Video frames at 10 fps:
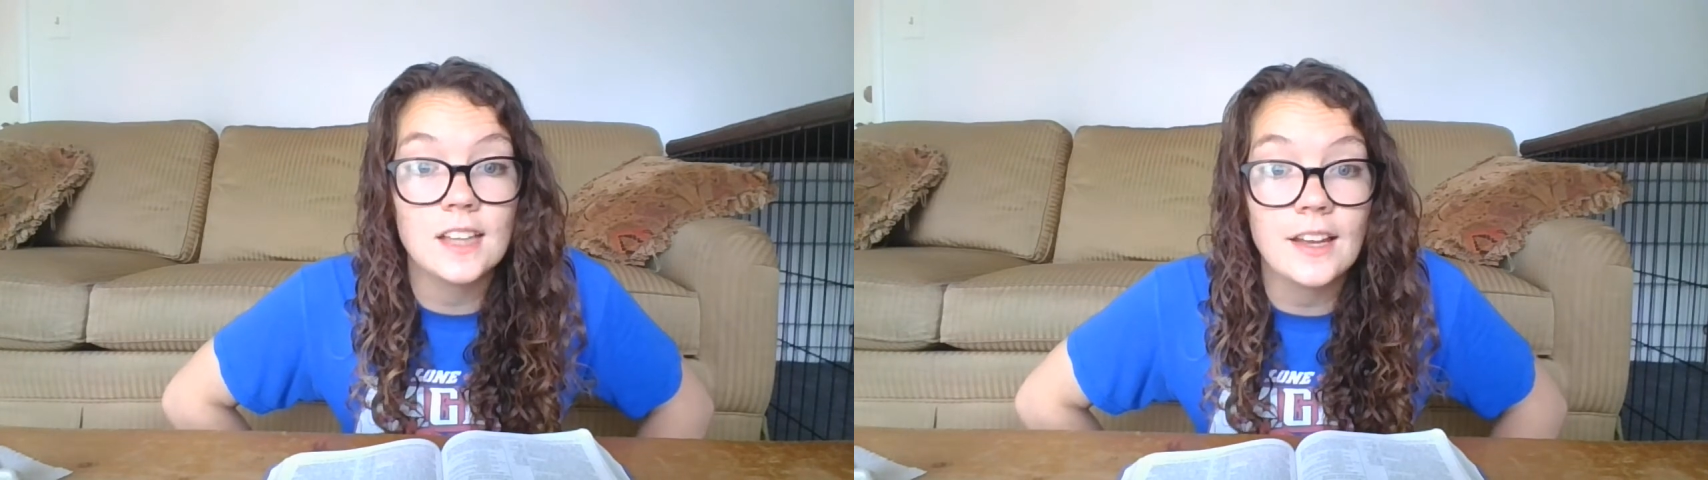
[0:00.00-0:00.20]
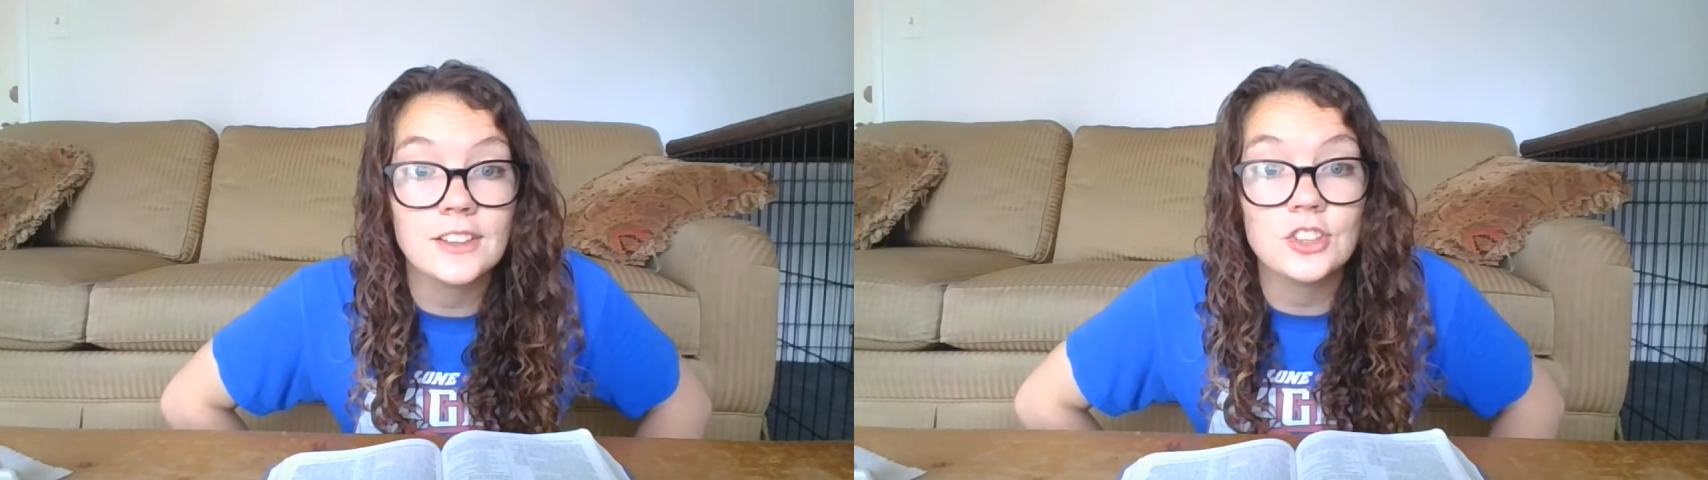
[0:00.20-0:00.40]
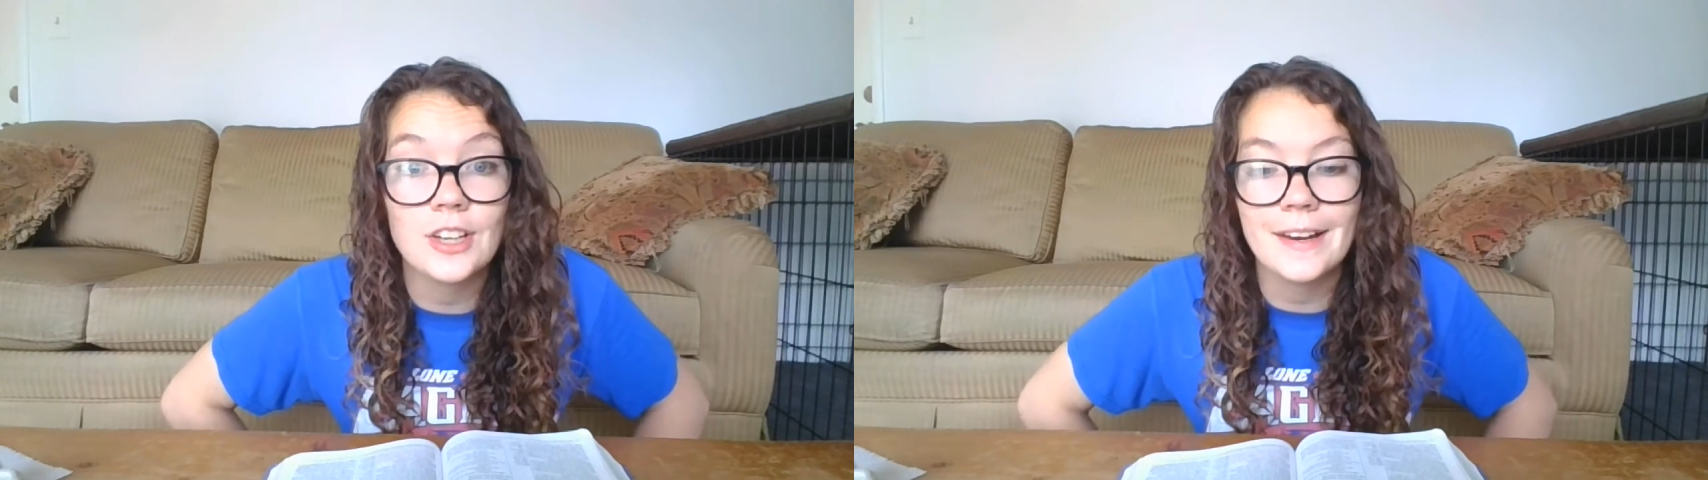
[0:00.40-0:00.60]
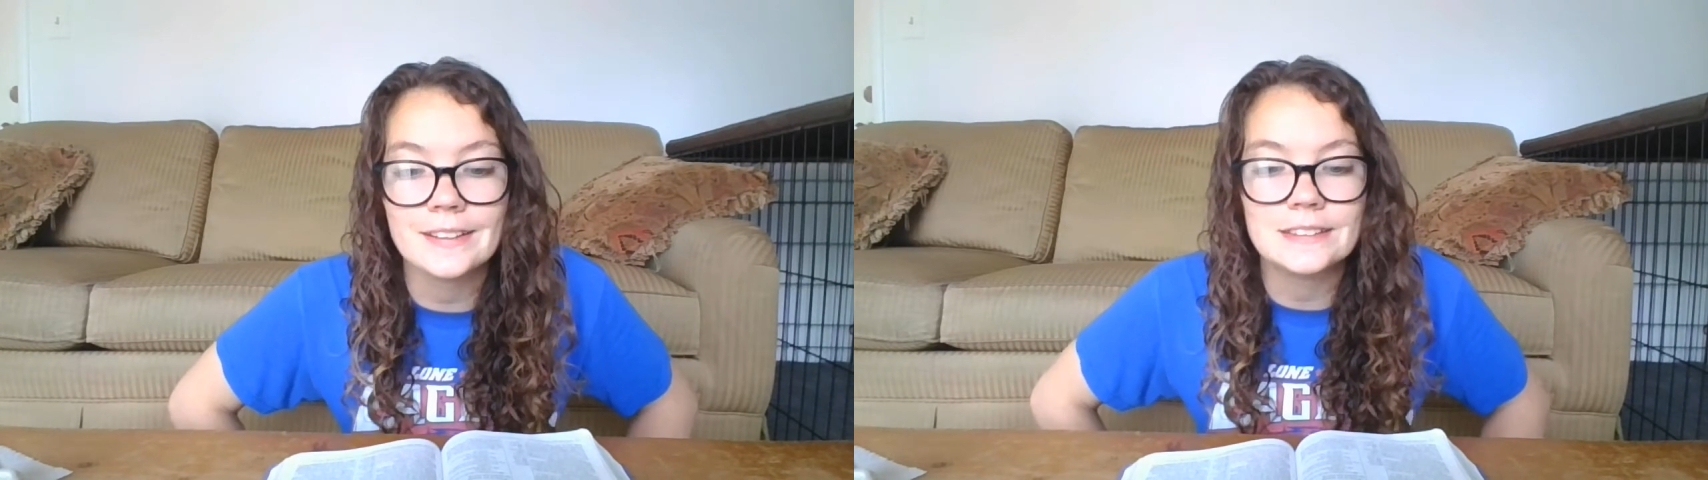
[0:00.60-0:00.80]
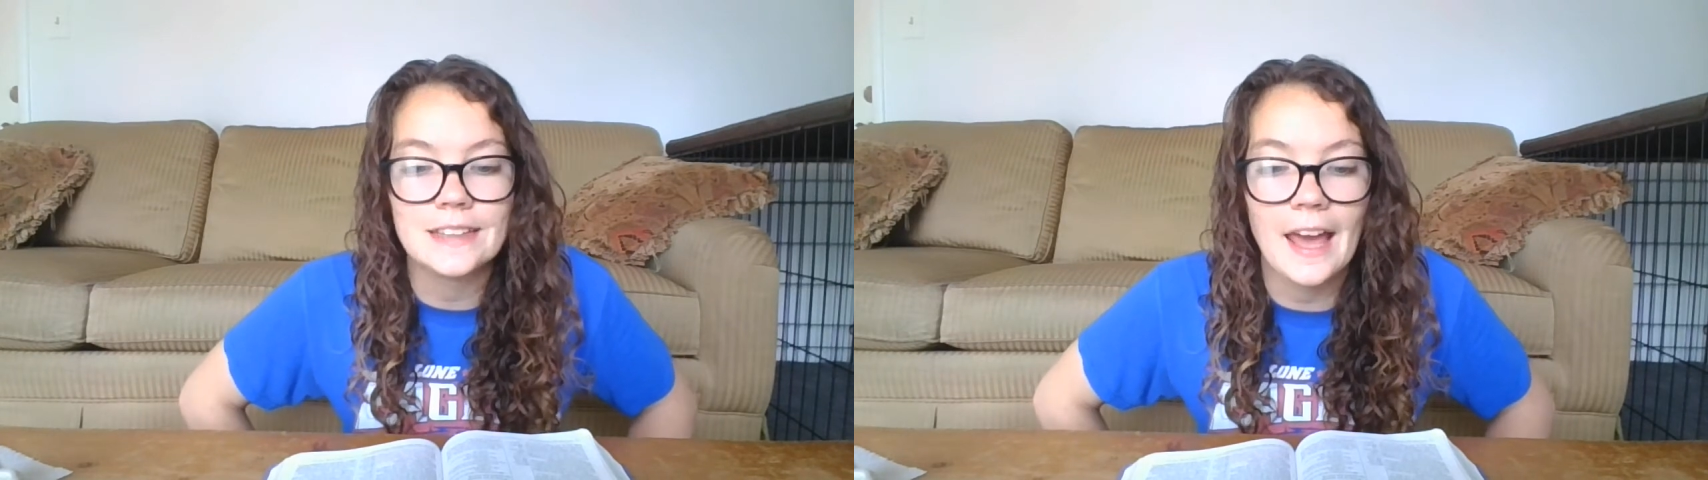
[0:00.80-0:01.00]
Son
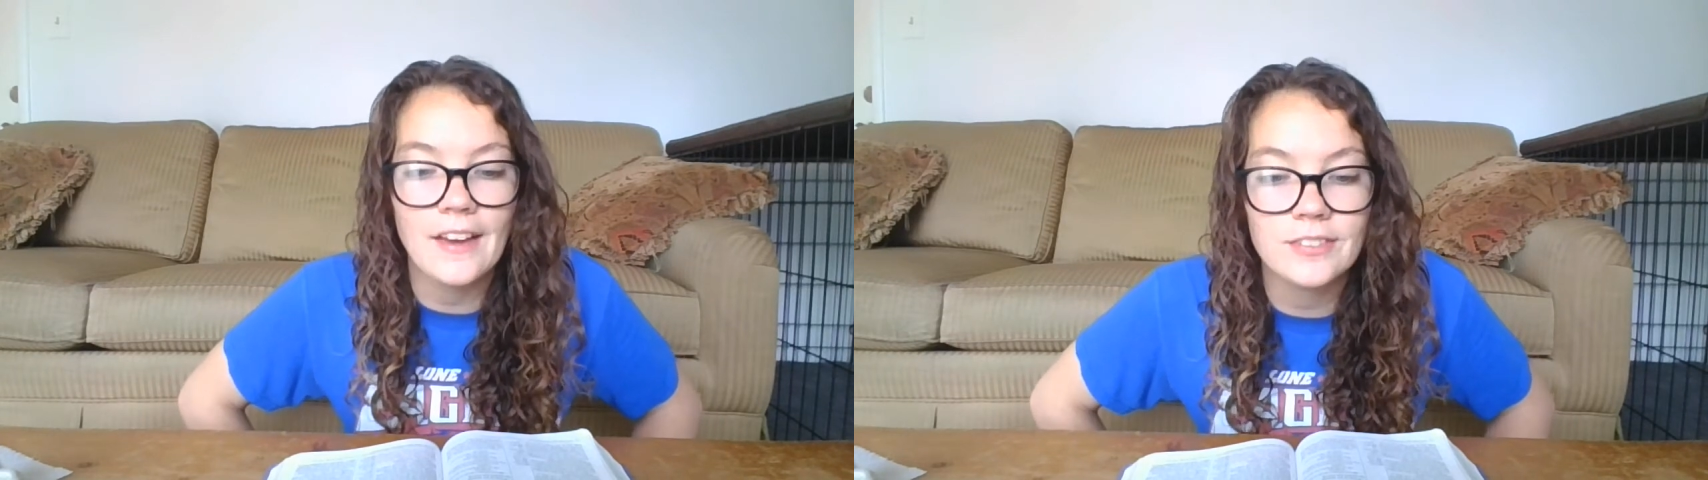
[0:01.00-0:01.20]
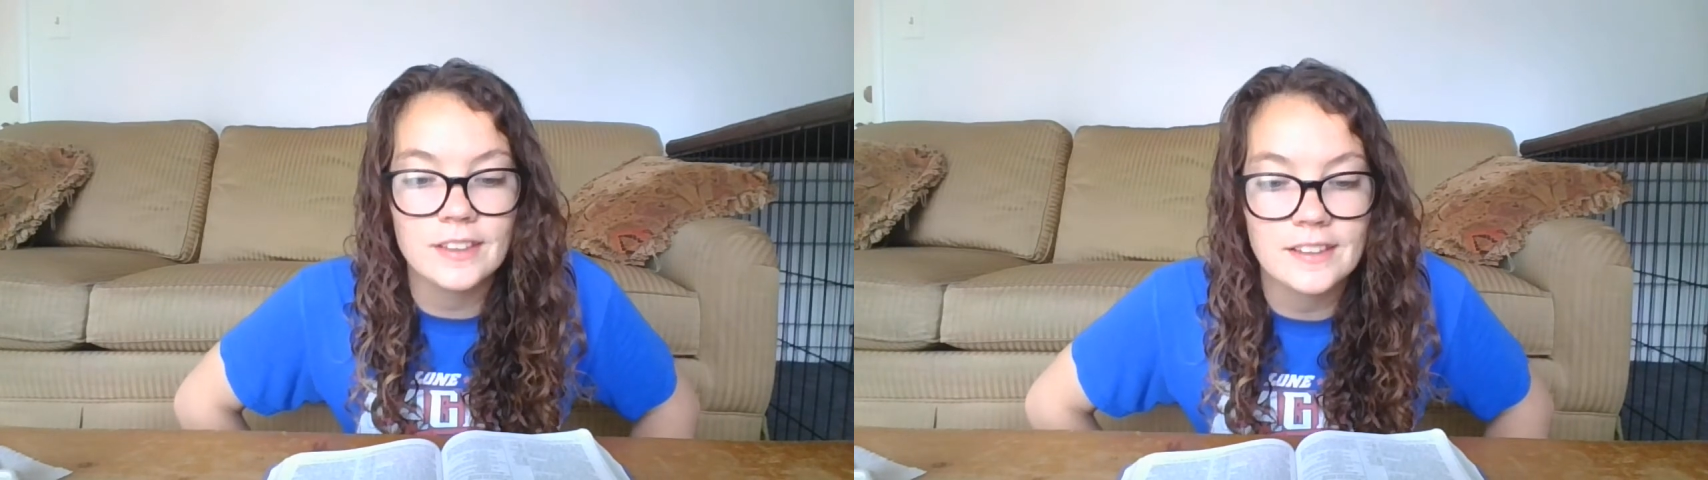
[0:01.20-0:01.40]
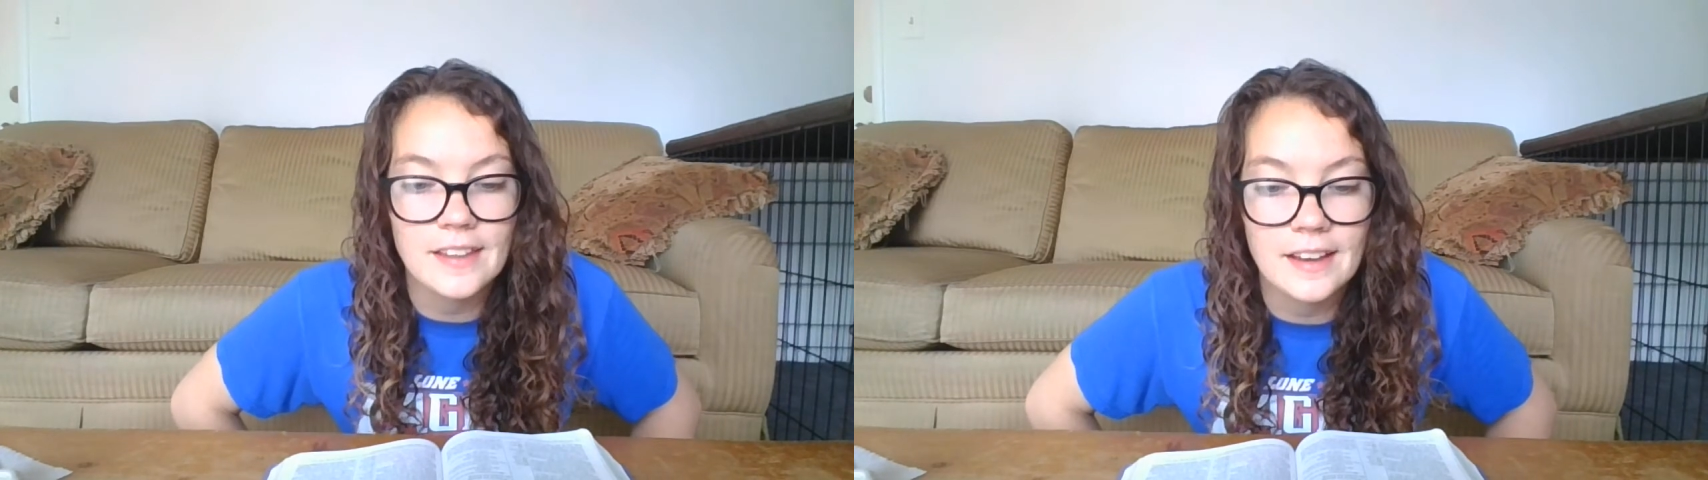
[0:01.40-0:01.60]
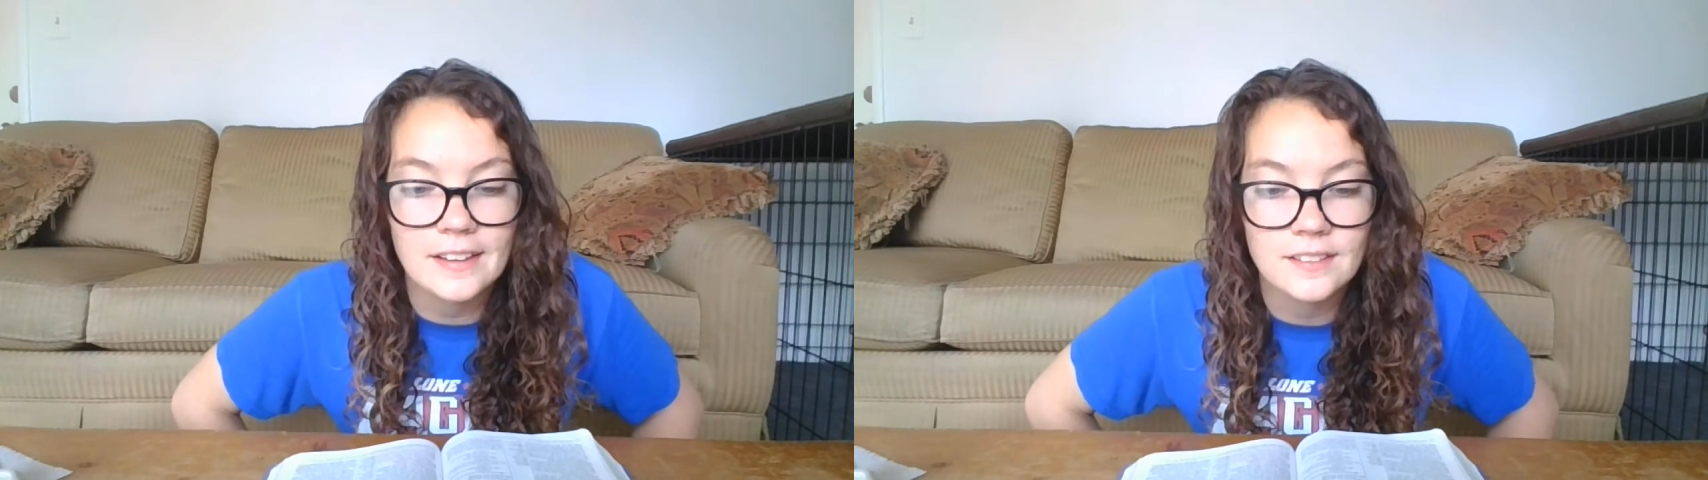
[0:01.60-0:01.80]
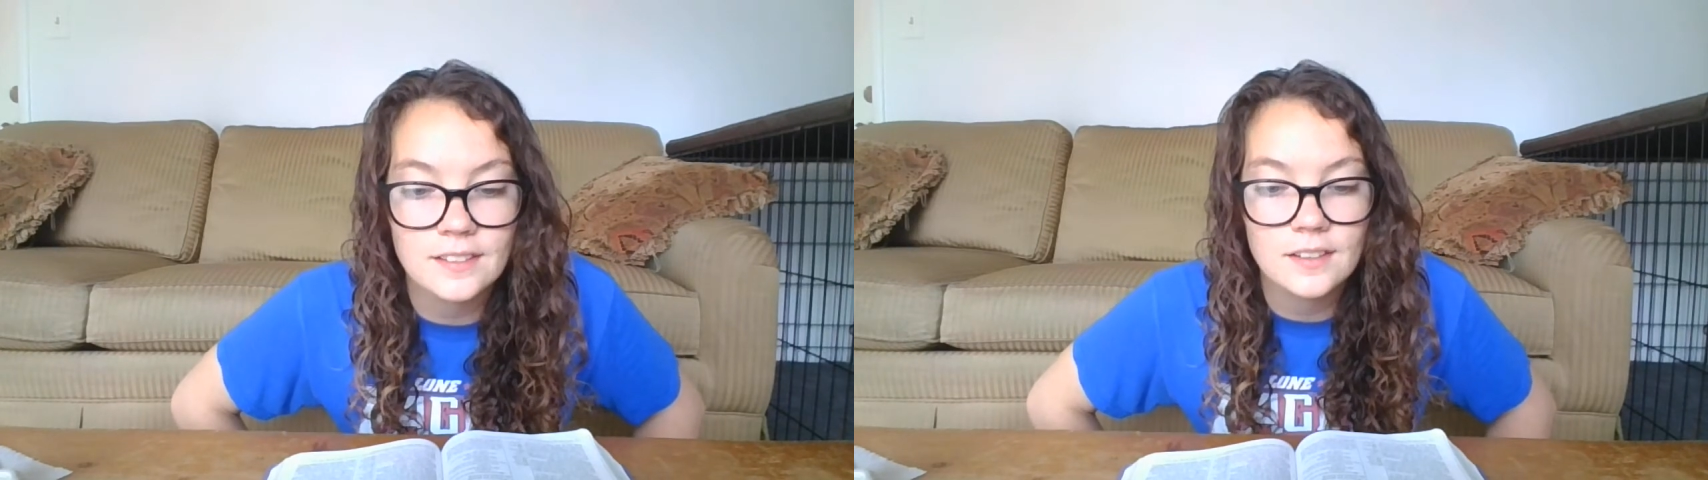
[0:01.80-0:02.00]
changed everything.